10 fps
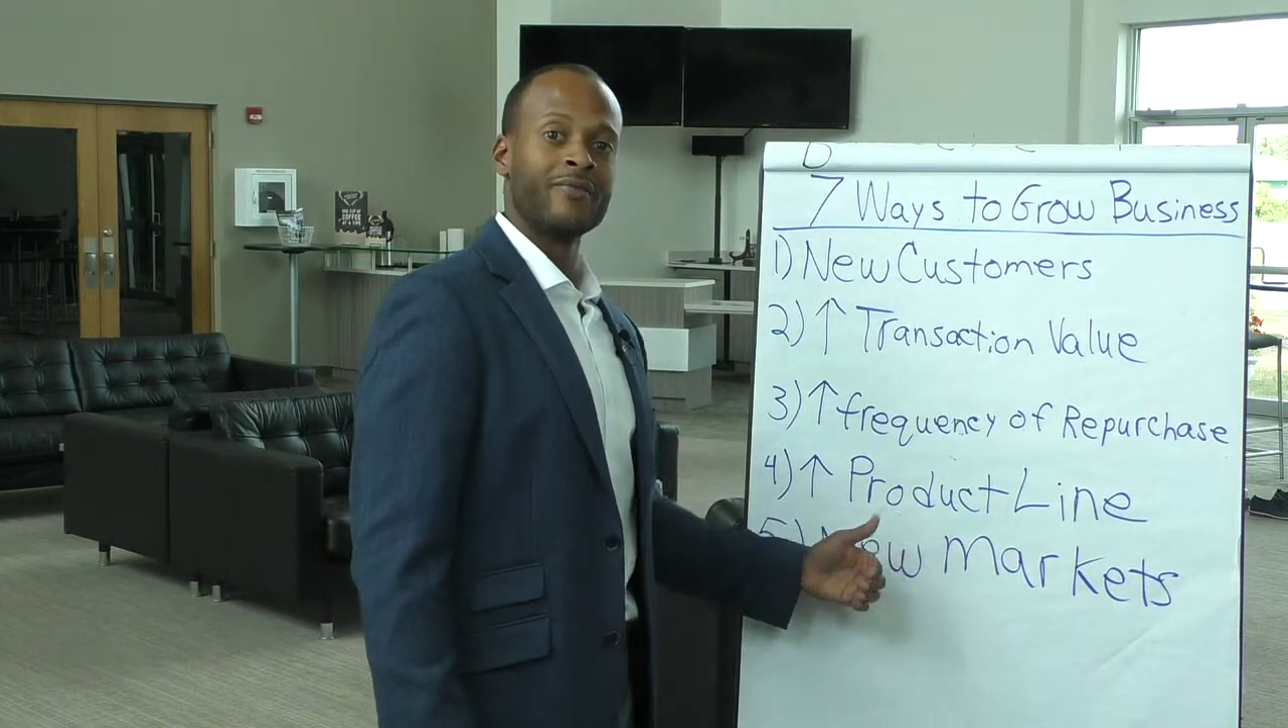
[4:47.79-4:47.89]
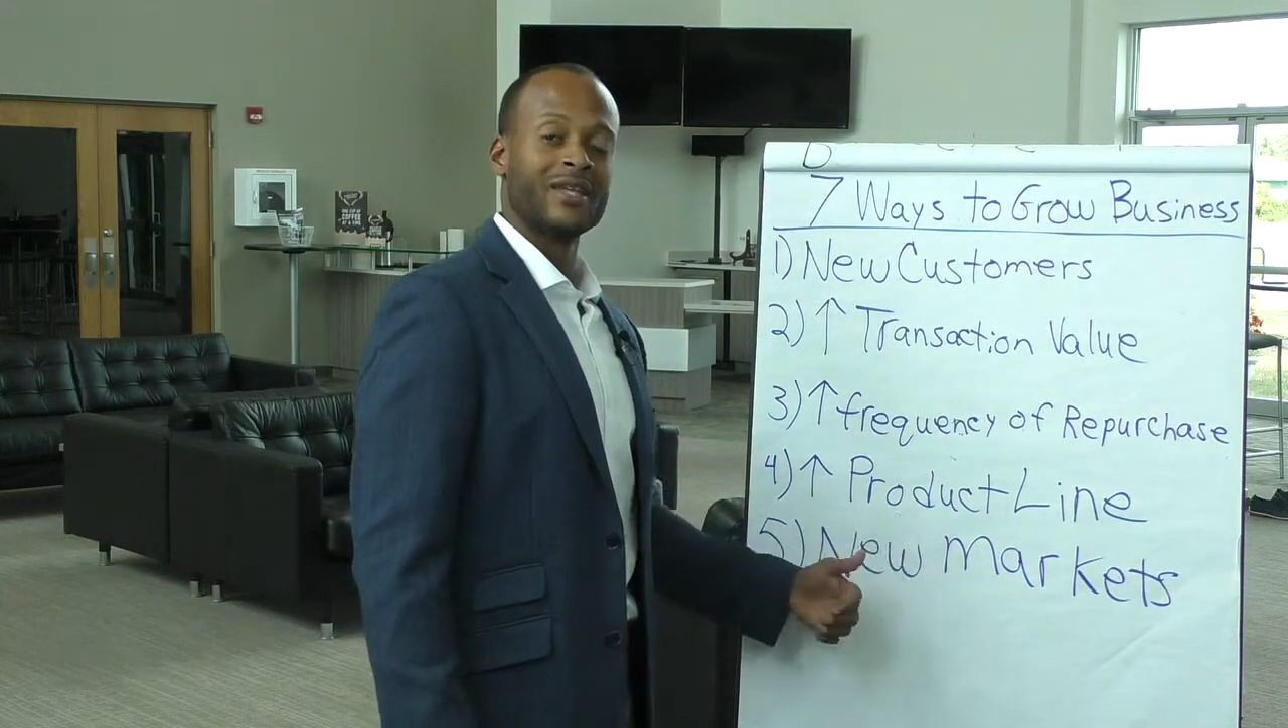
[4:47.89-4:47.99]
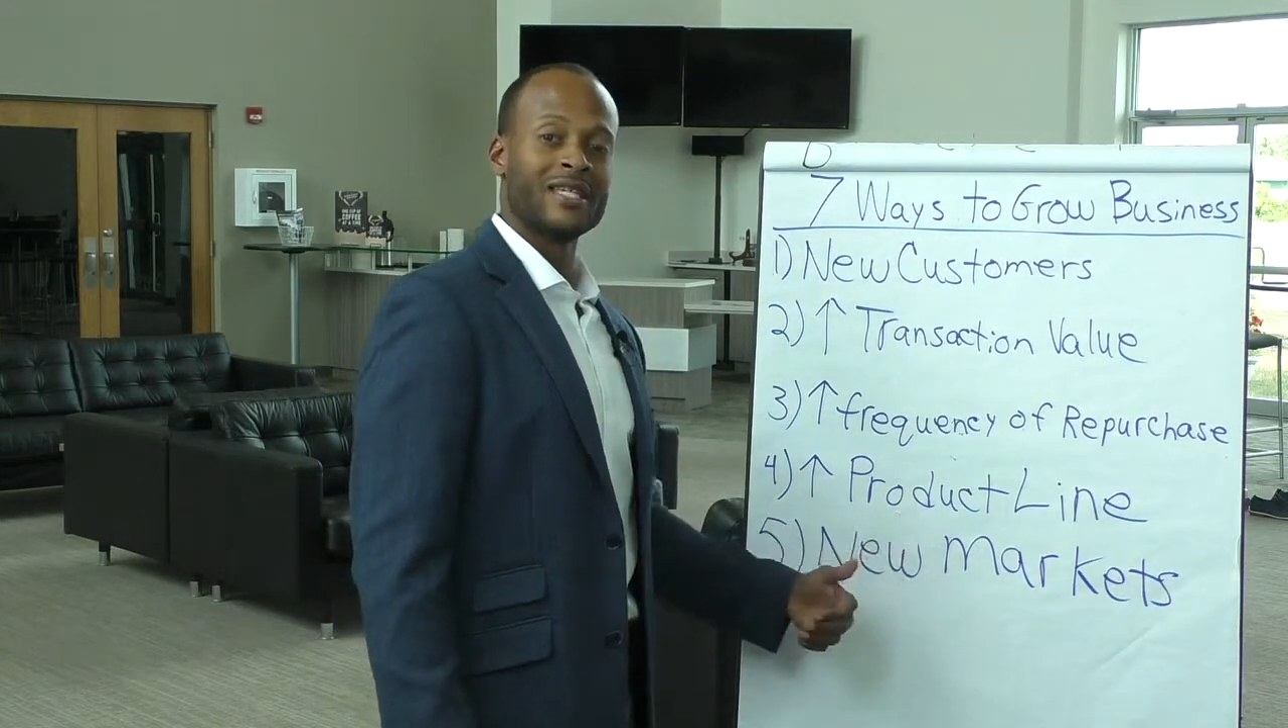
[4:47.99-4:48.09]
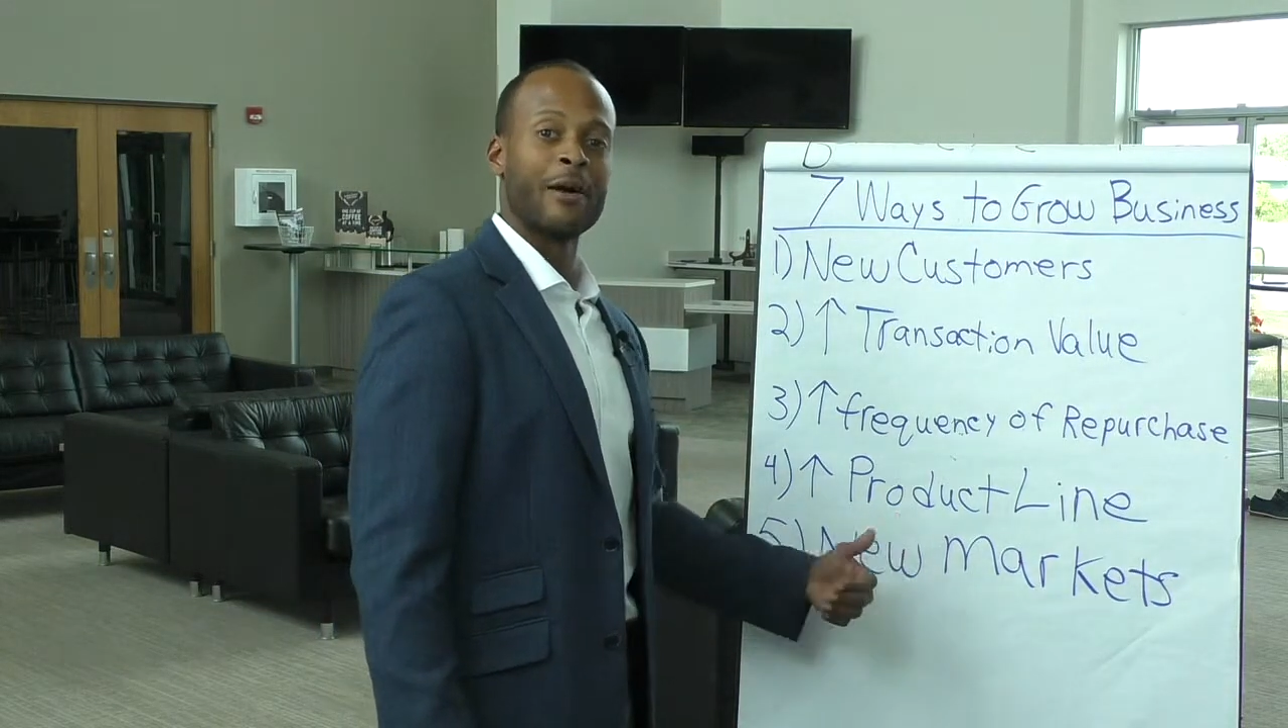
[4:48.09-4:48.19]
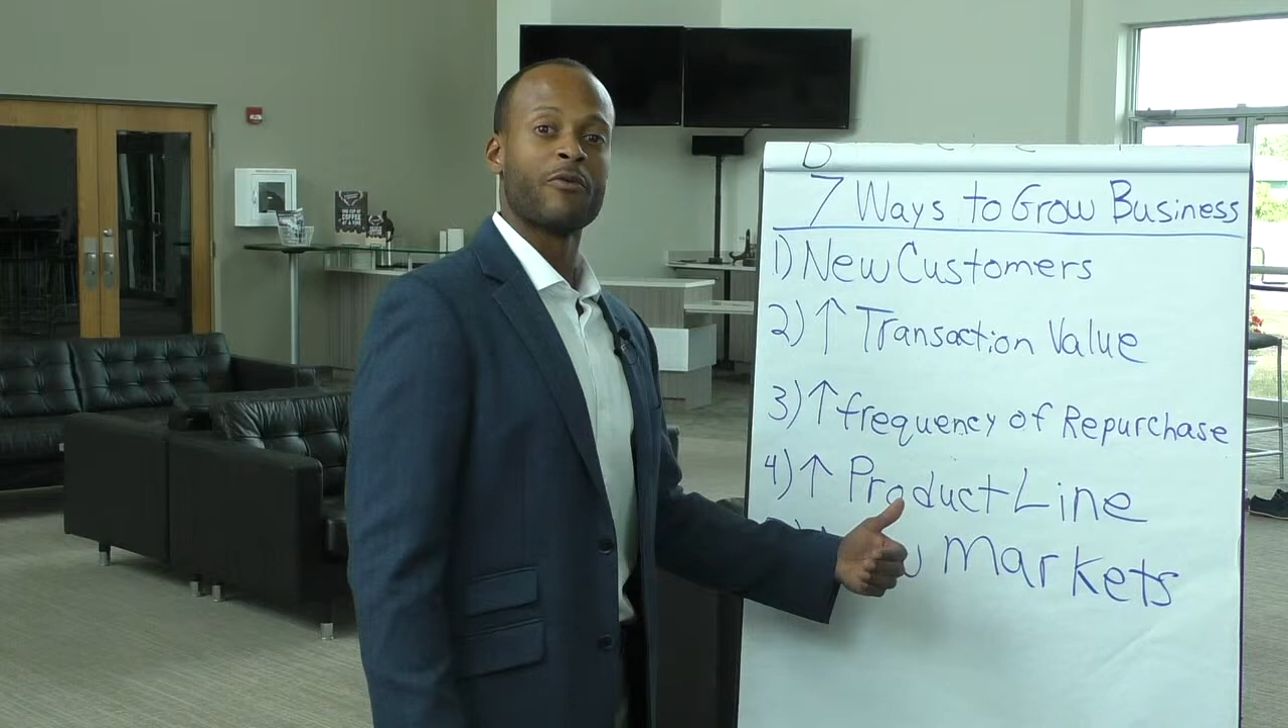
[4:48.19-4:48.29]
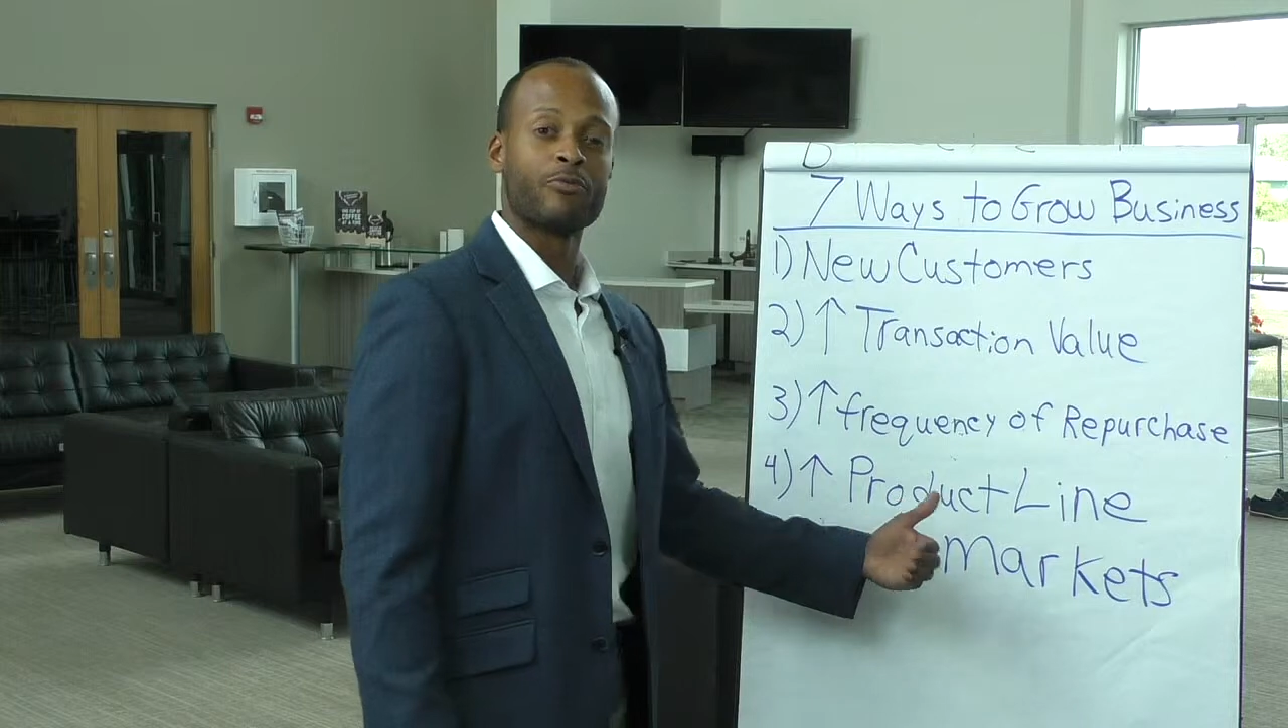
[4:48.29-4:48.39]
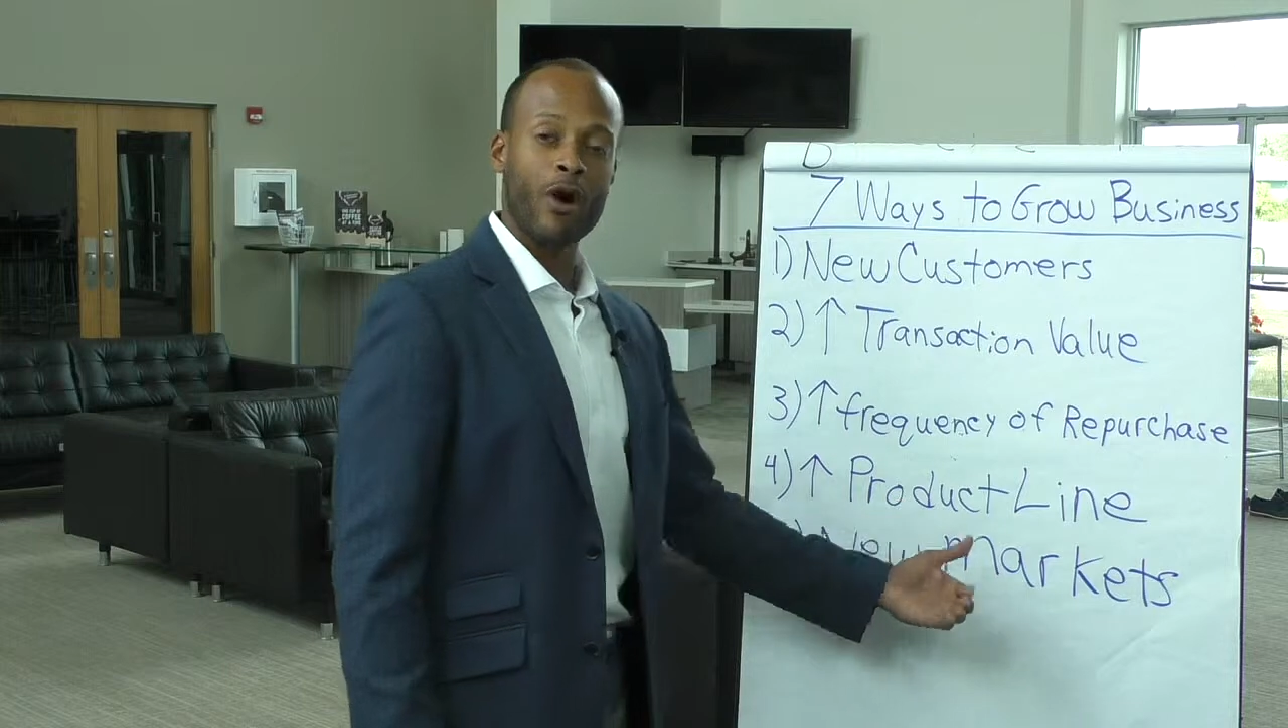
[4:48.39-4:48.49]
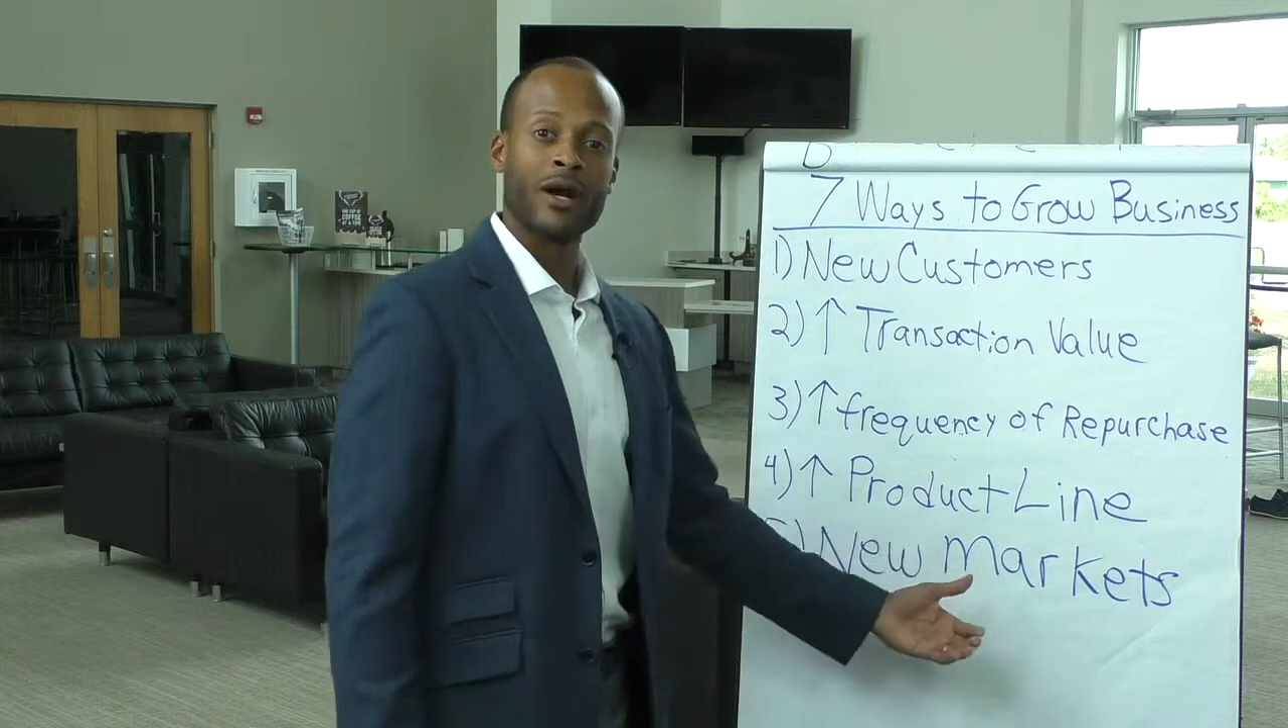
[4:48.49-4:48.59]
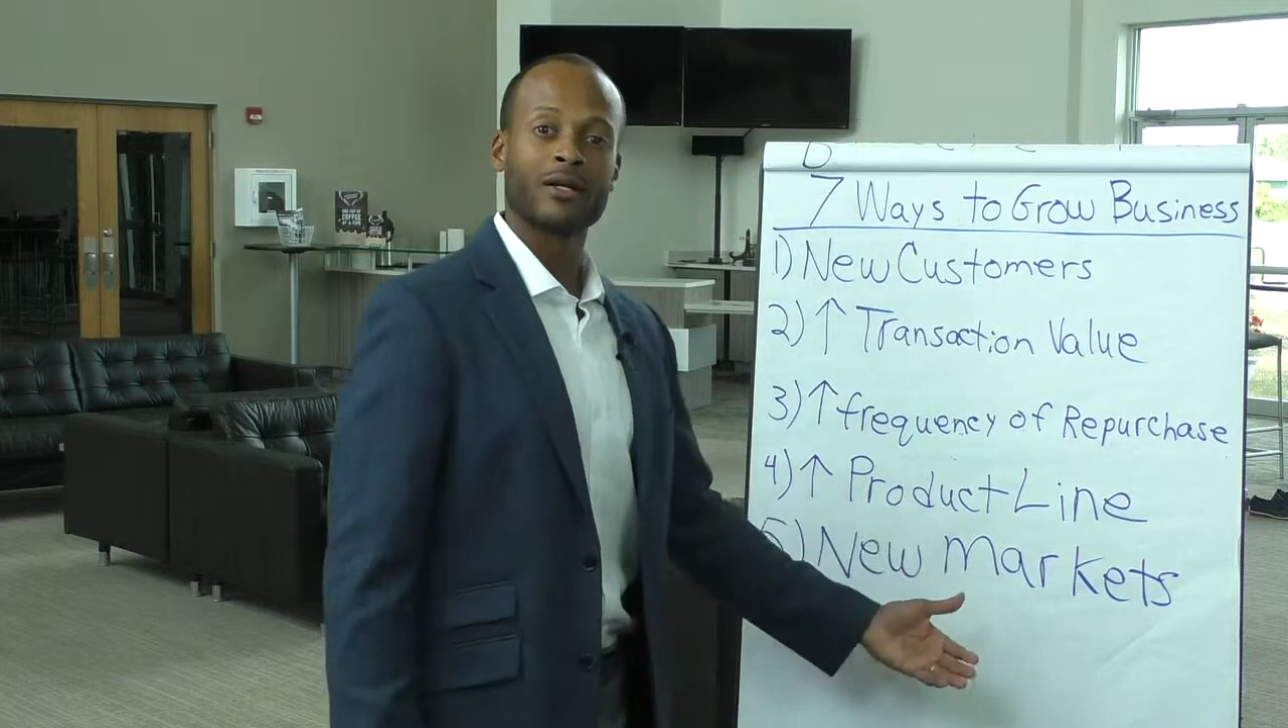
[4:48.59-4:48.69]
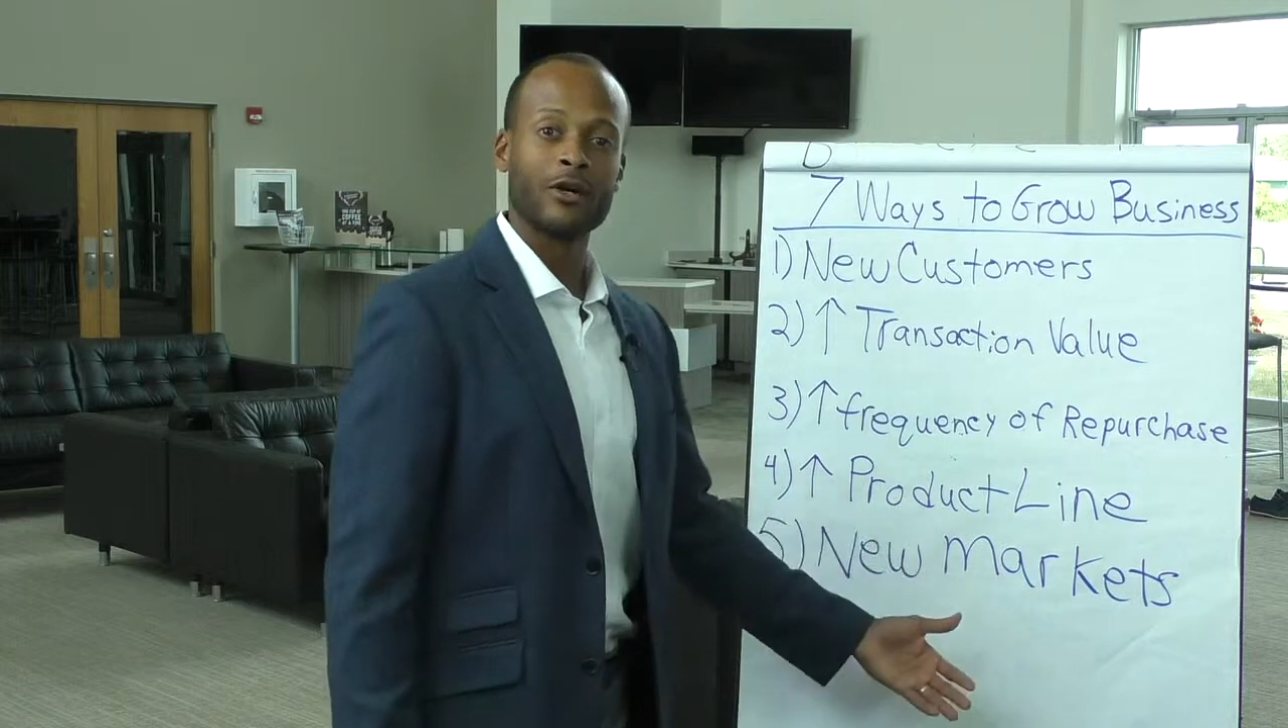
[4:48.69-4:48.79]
the type of product